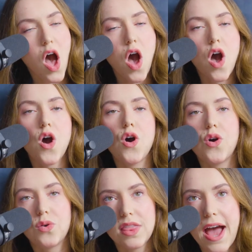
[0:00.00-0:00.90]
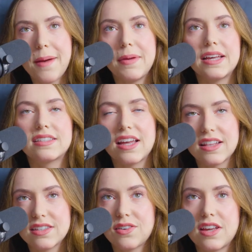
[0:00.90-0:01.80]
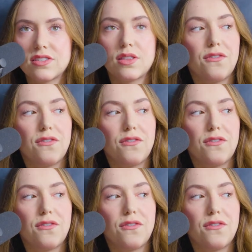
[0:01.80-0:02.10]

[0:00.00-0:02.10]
Oh, that makes sense. Okay, so